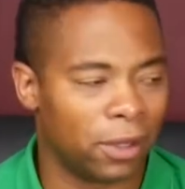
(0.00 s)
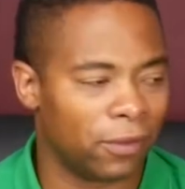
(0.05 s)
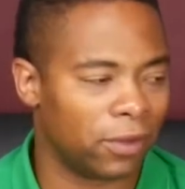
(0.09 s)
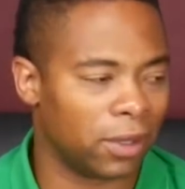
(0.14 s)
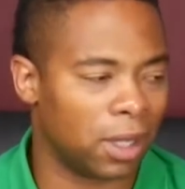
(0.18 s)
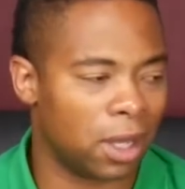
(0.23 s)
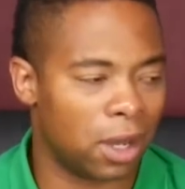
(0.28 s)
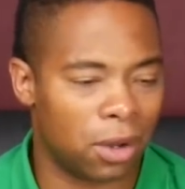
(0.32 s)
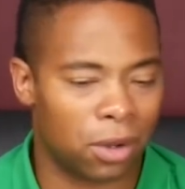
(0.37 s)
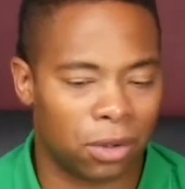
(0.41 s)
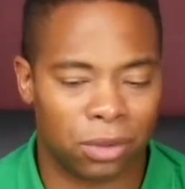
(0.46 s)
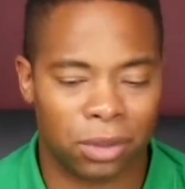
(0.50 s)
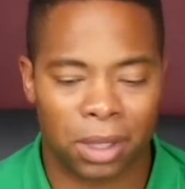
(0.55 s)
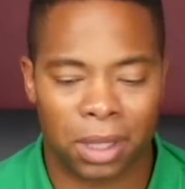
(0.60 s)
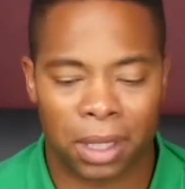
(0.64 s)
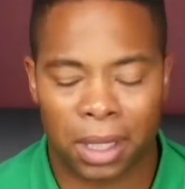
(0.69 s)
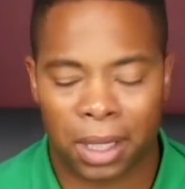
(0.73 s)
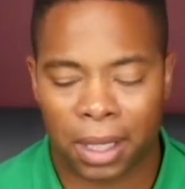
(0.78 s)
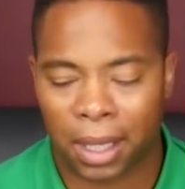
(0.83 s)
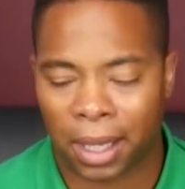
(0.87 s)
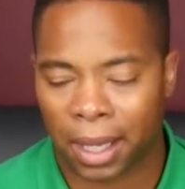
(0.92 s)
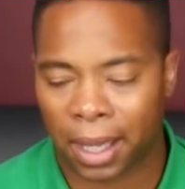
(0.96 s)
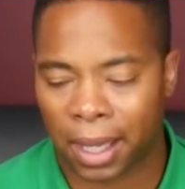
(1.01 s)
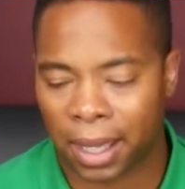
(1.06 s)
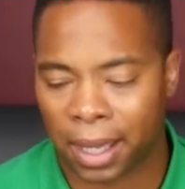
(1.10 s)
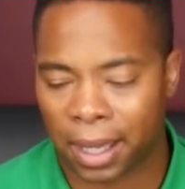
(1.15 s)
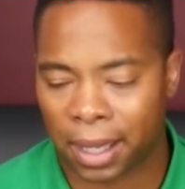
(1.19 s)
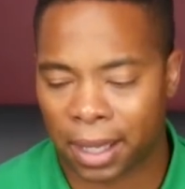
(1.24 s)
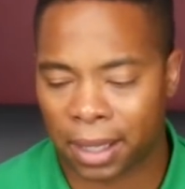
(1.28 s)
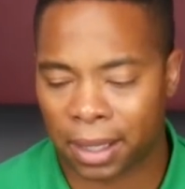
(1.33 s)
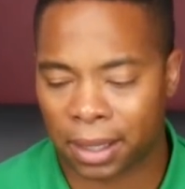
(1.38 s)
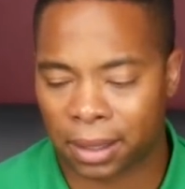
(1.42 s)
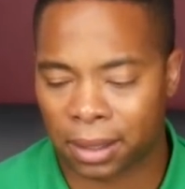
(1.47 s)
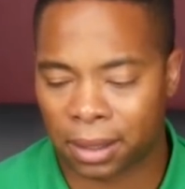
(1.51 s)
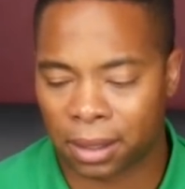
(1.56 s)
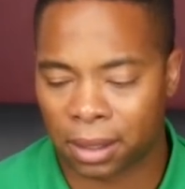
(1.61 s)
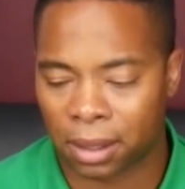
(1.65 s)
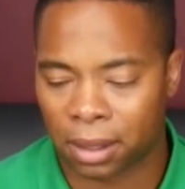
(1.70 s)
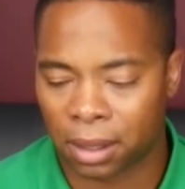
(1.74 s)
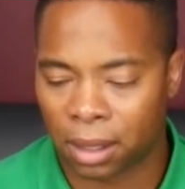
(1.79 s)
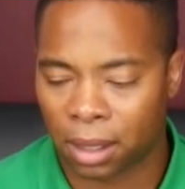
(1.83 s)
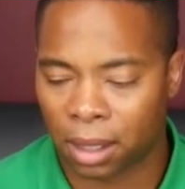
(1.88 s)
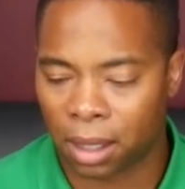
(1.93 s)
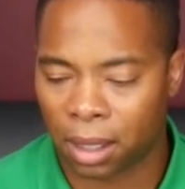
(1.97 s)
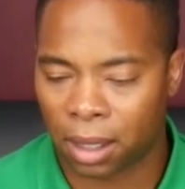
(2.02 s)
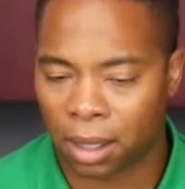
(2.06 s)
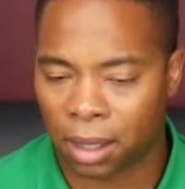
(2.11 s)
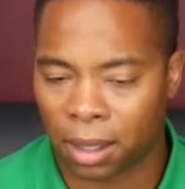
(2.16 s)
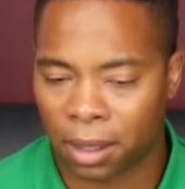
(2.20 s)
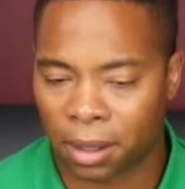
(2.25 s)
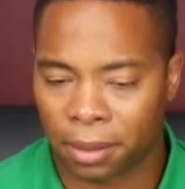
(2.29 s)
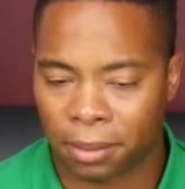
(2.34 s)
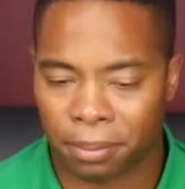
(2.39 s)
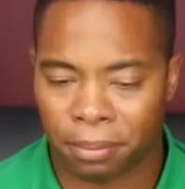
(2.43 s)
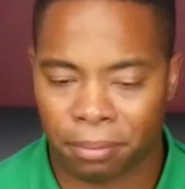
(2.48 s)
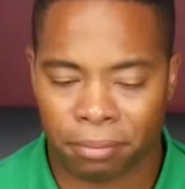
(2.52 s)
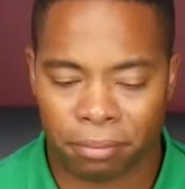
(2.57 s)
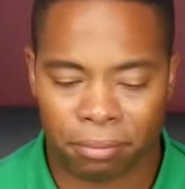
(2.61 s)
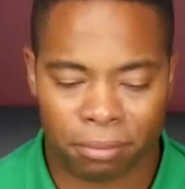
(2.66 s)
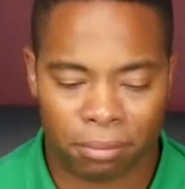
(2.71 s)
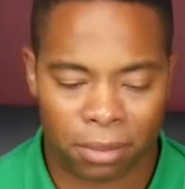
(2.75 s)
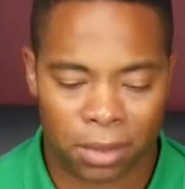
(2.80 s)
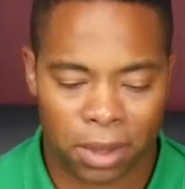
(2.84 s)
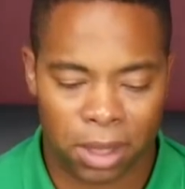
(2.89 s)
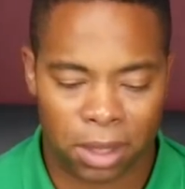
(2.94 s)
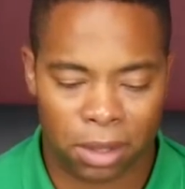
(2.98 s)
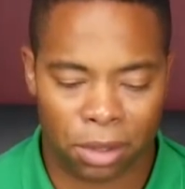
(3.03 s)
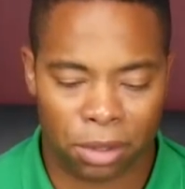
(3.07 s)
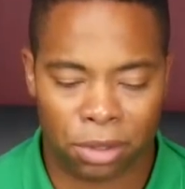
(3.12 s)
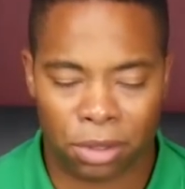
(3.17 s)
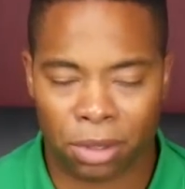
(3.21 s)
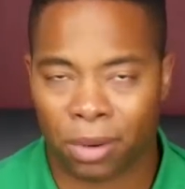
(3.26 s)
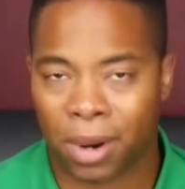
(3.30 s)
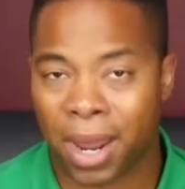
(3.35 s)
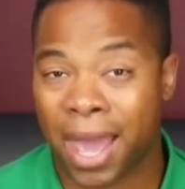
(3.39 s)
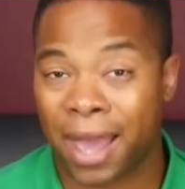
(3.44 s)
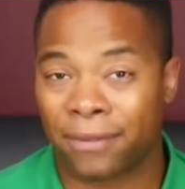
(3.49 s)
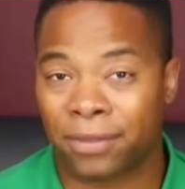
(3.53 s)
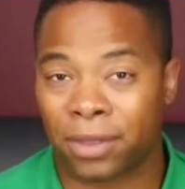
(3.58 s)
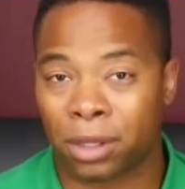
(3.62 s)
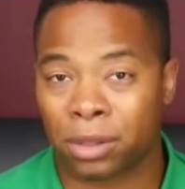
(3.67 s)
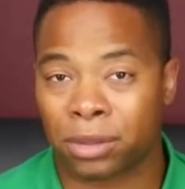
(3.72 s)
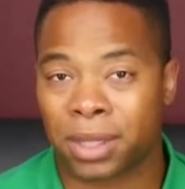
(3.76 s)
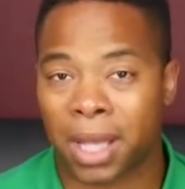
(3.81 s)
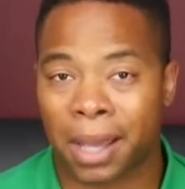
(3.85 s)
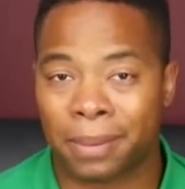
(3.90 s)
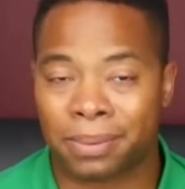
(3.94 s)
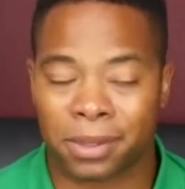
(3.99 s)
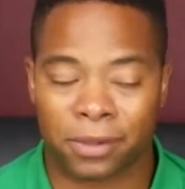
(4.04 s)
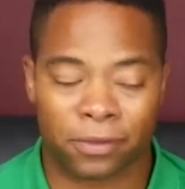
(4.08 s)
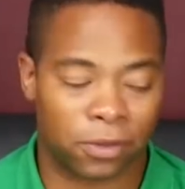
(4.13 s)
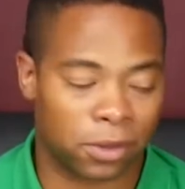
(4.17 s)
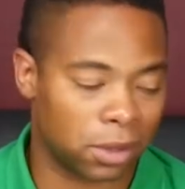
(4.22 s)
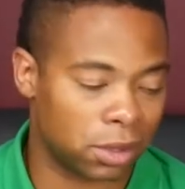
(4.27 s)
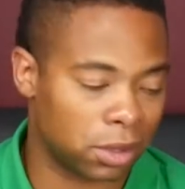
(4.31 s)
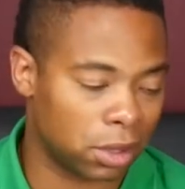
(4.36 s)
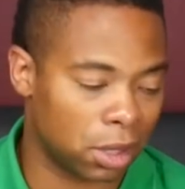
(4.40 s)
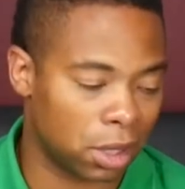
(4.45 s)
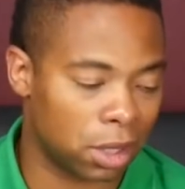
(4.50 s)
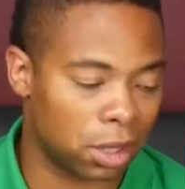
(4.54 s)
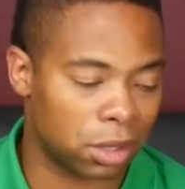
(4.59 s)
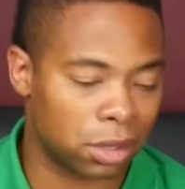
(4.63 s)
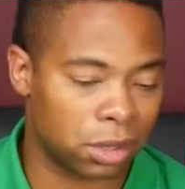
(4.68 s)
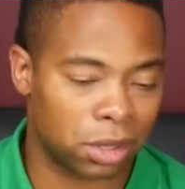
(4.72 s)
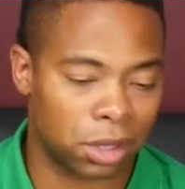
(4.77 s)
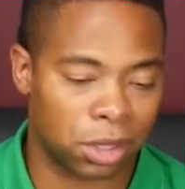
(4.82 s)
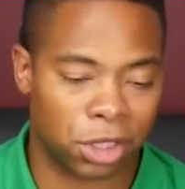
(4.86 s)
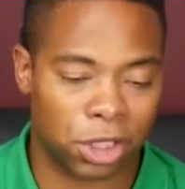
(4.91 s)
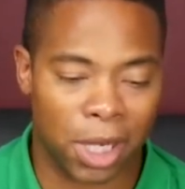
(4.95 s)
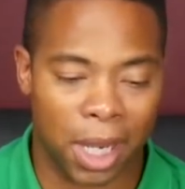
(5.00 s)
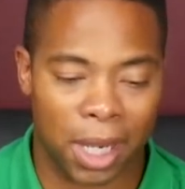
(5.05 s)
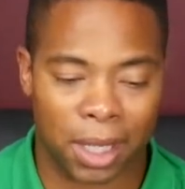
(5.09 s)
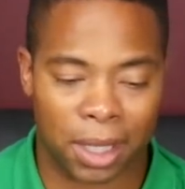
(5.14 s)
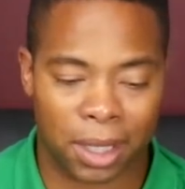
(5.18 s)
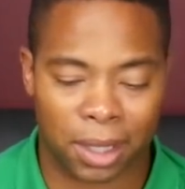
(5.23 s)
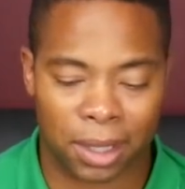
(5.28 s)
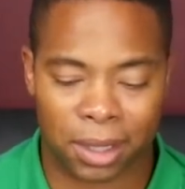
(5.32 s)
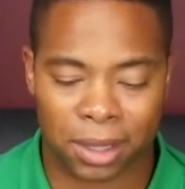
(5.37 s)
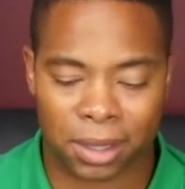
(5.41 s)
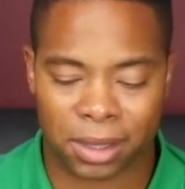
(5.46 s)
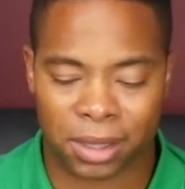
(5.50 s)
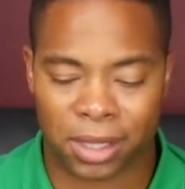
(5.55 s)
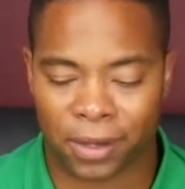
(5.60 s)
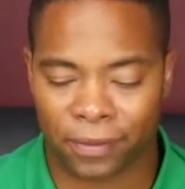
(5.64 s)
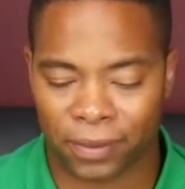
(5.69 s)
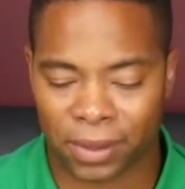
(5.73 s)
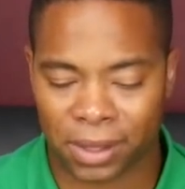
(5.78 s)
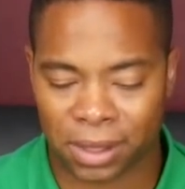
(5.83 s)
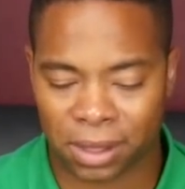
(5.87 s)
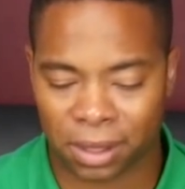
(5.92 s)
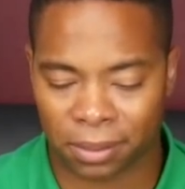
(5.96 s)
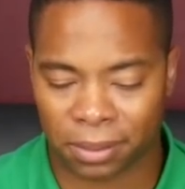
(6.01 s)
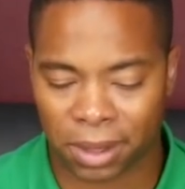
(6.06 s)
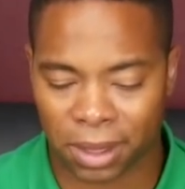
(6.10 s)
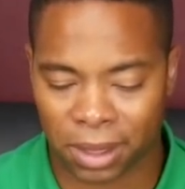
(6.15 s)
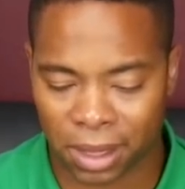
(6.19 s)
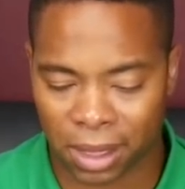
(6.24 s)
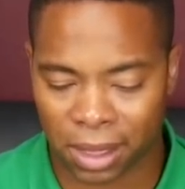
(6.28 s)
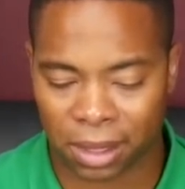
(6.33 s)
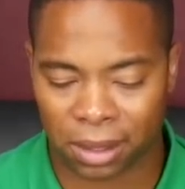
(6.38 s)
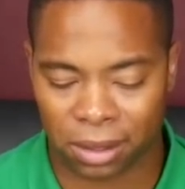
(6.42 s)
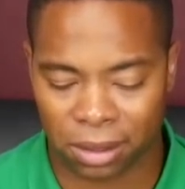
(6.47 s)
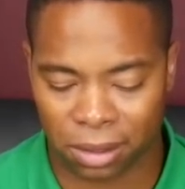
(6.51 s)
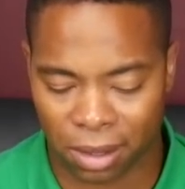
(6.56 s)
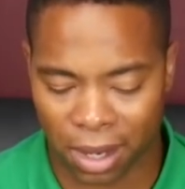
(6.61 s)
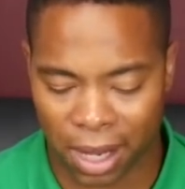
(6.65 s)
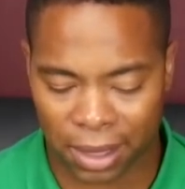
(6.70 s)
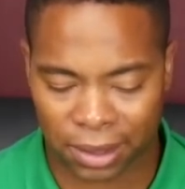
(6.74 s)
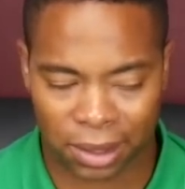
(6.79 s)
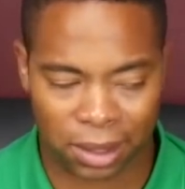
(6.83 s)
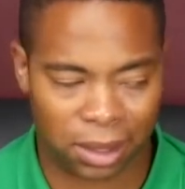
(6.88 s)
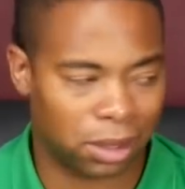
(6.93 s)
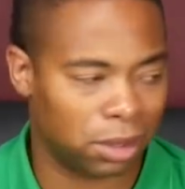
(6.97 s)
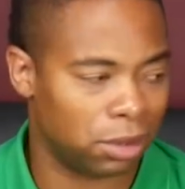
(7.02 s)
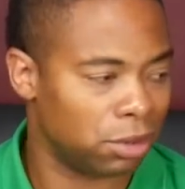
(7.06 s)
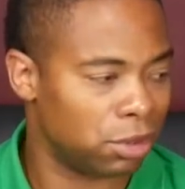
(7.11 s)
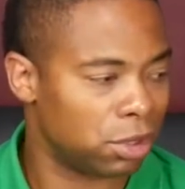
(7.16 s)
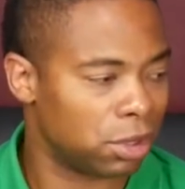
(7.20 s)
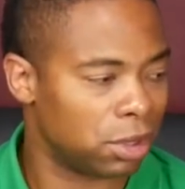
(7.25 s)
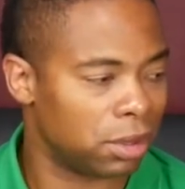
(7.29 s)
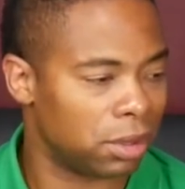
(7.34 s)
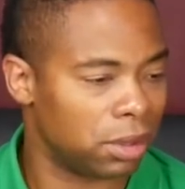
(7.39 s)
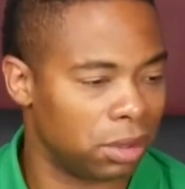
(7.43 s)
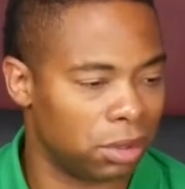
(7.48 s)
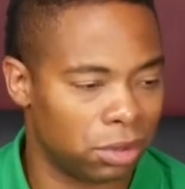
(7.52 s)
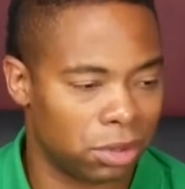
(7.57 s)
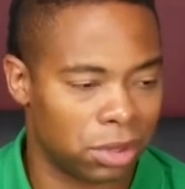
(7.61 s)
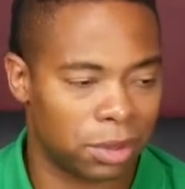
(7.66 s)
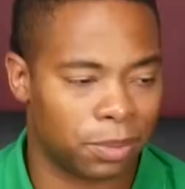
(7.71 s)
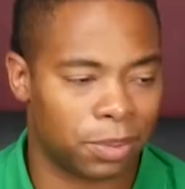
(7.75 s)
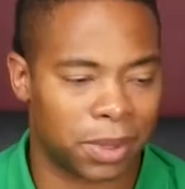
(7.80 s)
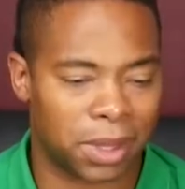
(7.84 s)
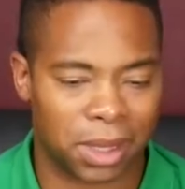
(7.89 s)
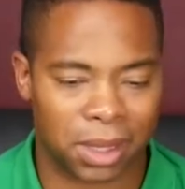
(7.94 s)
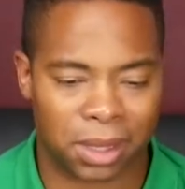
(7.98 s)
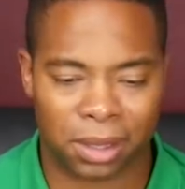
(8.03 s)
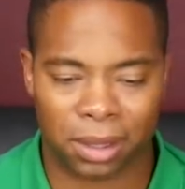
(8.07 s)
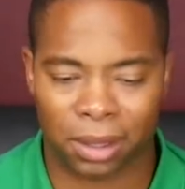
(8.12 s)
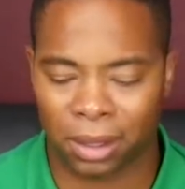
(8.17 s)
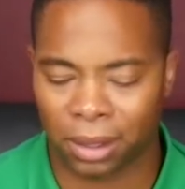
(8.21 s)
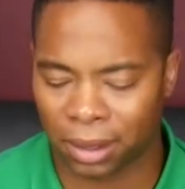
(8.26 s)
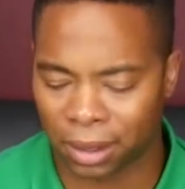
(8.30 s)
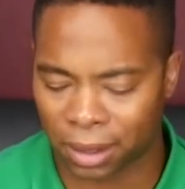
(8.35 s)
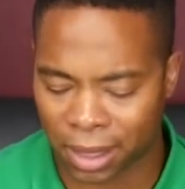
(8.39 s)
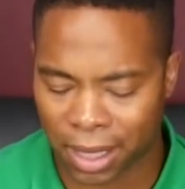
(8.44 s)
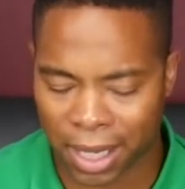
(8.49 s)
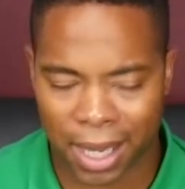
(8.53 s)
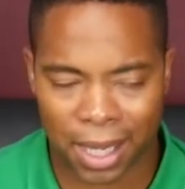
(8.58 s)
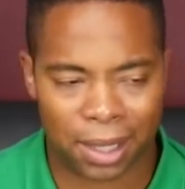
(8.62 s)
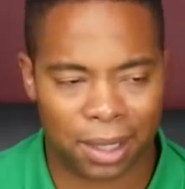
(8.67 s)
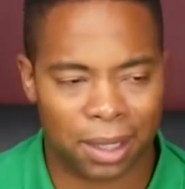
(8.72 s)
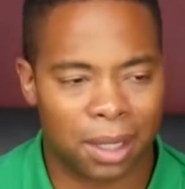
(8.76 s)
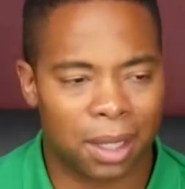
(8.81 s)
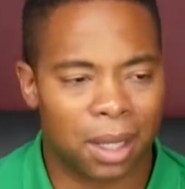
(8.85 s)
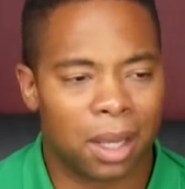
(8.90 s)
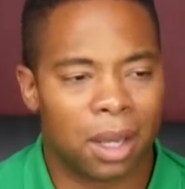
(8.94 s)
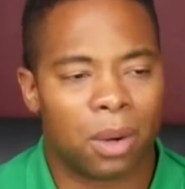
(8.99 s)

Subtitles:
alone, and you don't have those types of concerns, a shotgun is definitely something that I think you should potentially look at.